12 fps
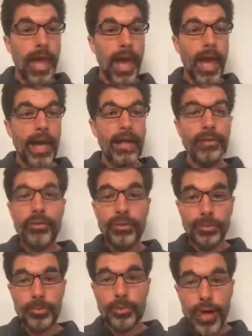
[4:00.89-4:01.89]
And if you
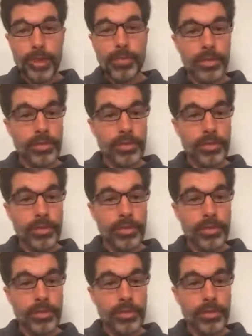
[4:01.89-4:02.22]
subscribe to the